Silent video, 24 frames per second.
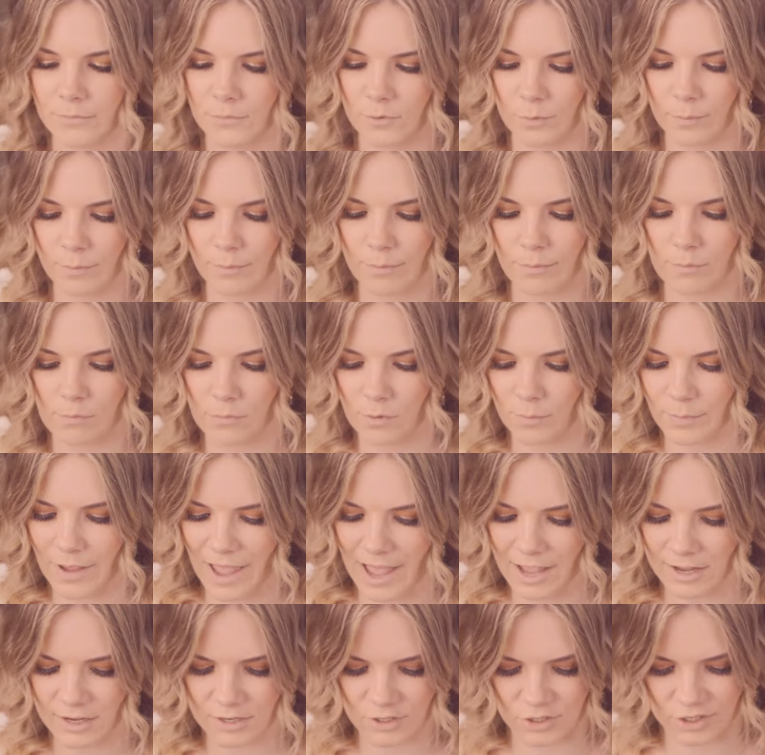little
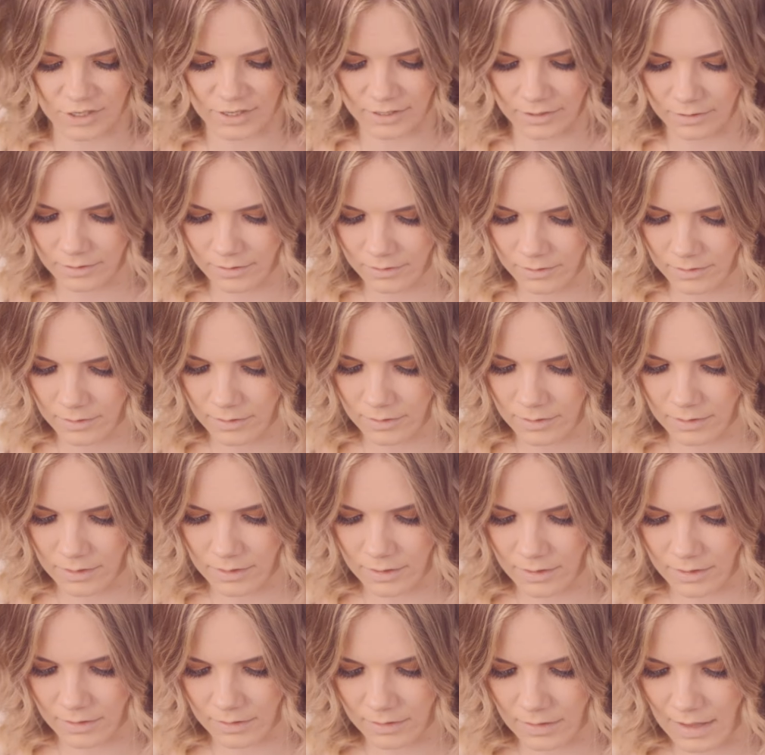packaging.
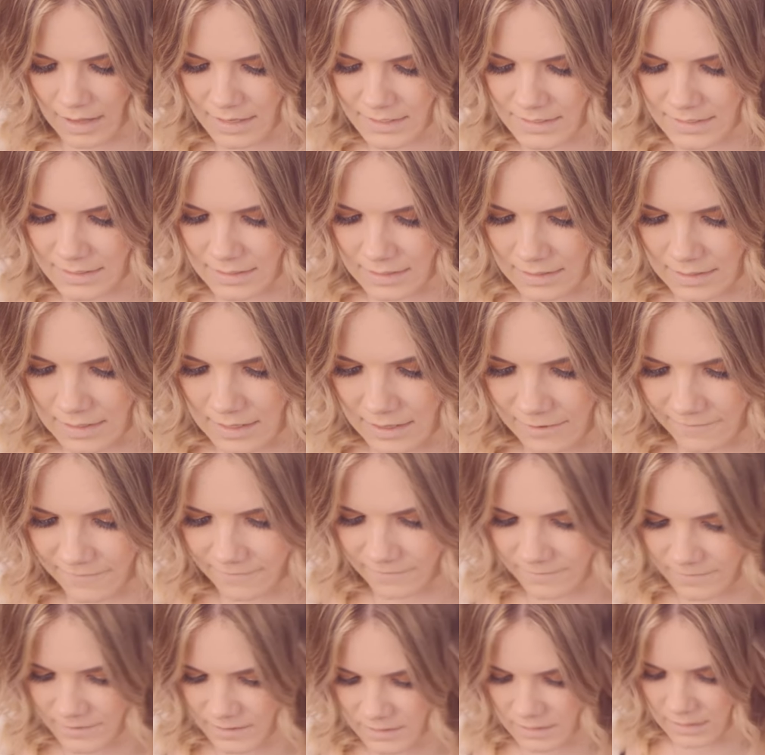That's
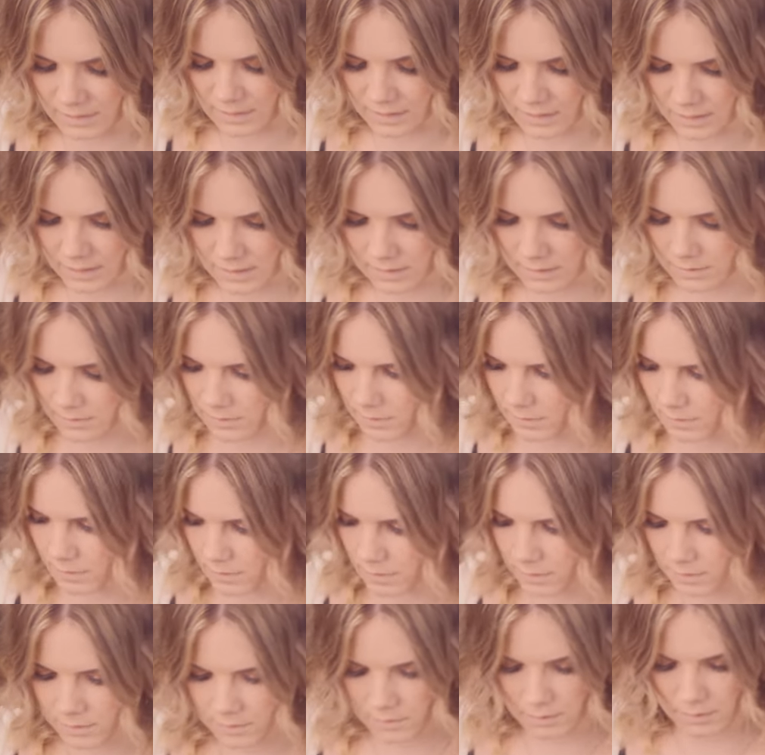nifty.
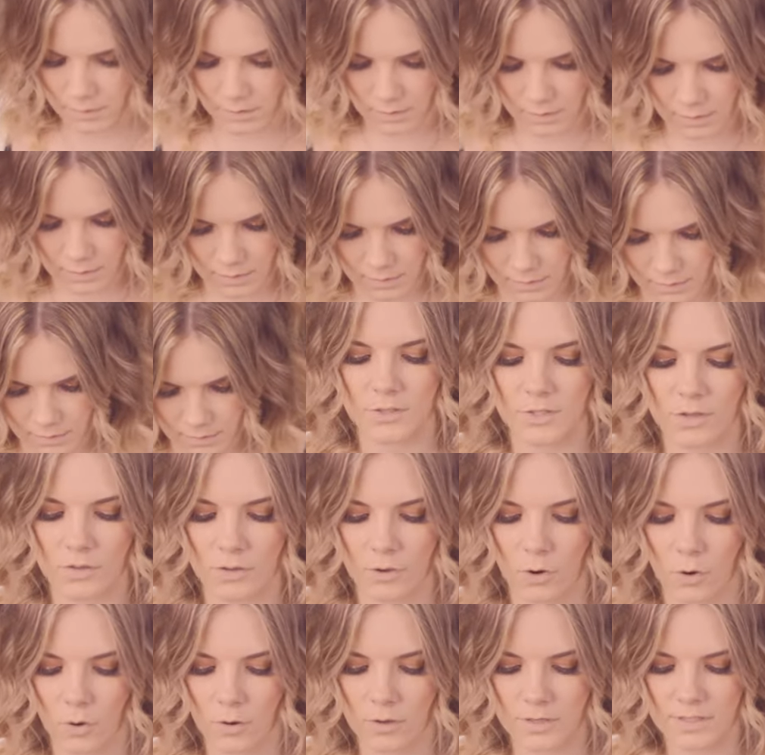So the
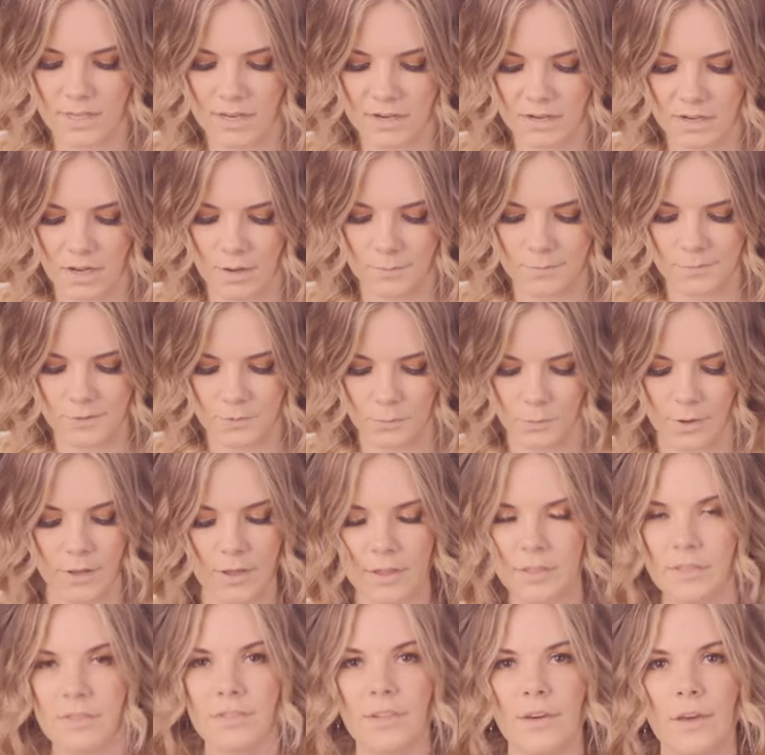cores that it comes
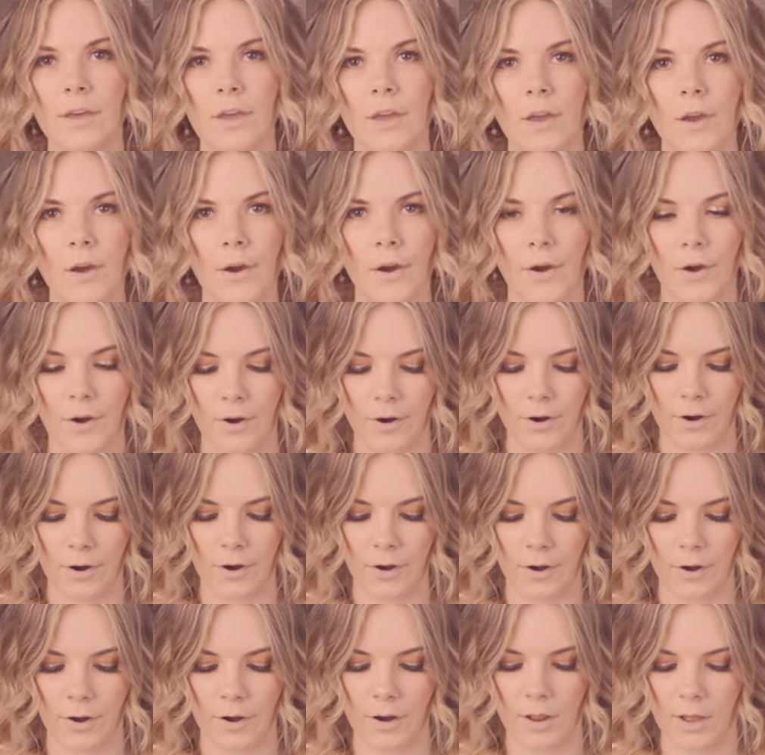with
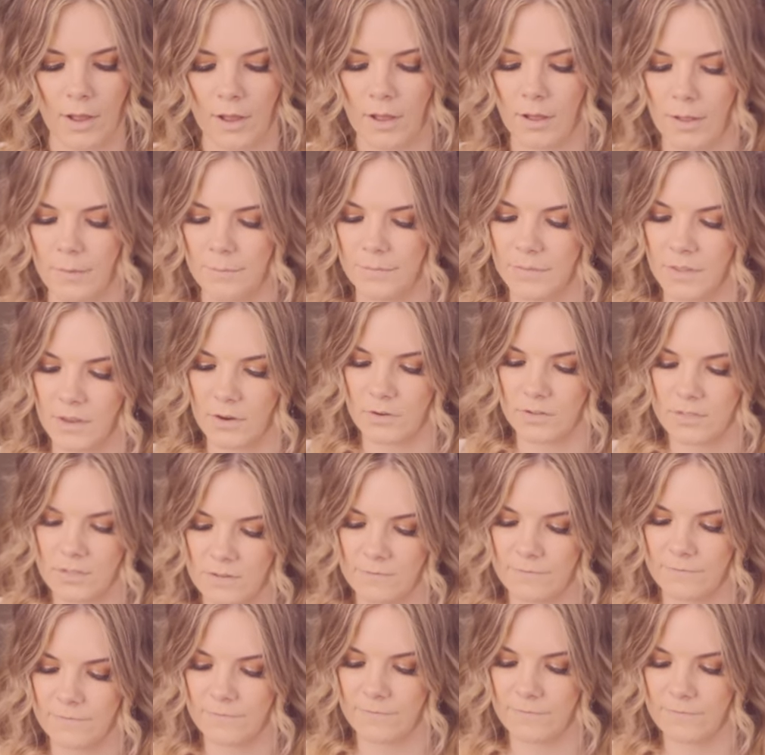are, here's
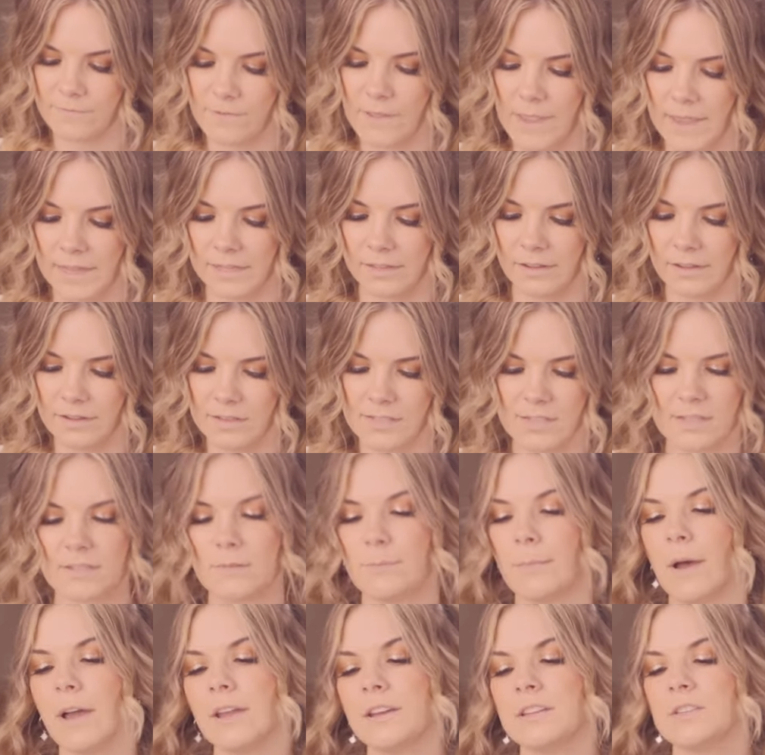a Helix. It's a
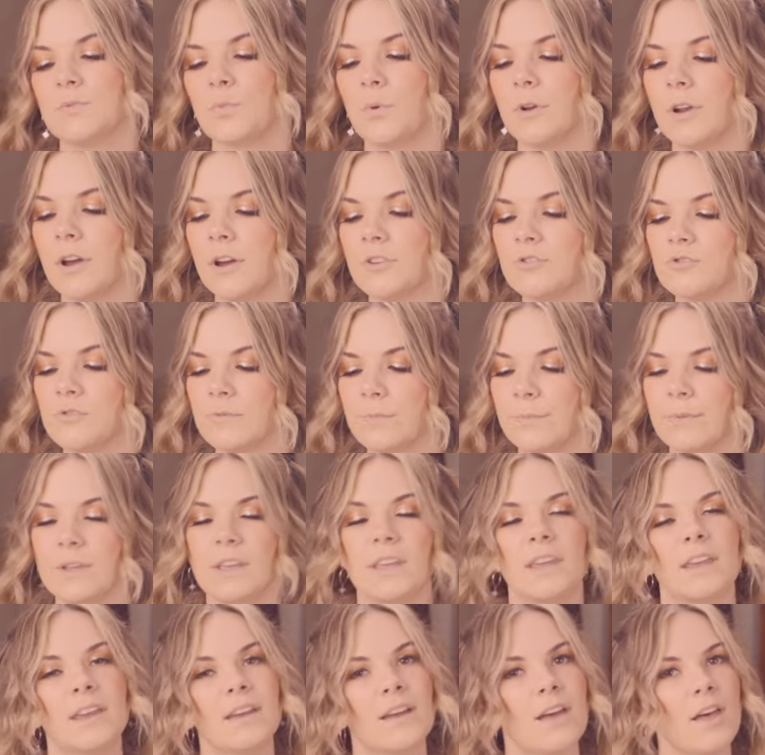
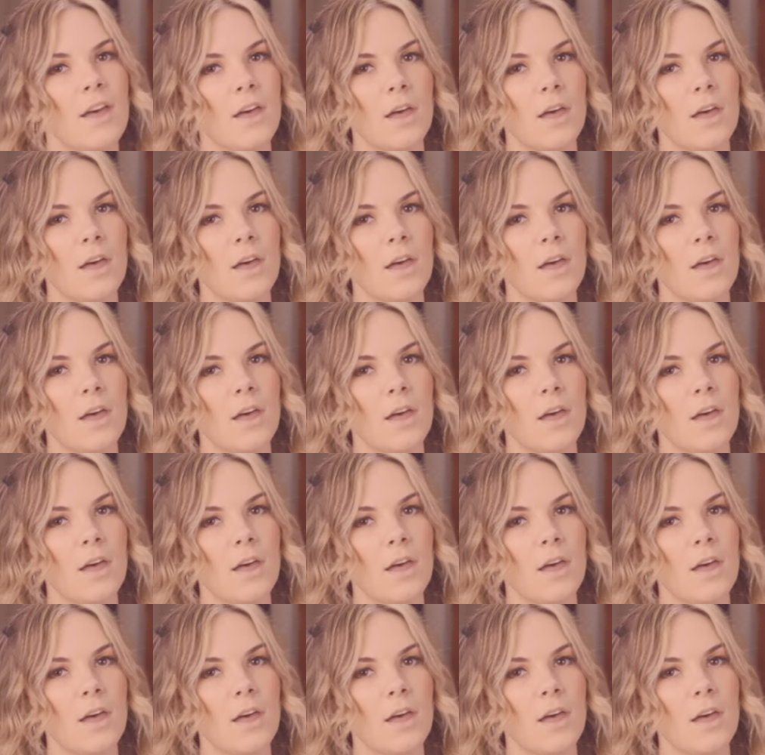-100B,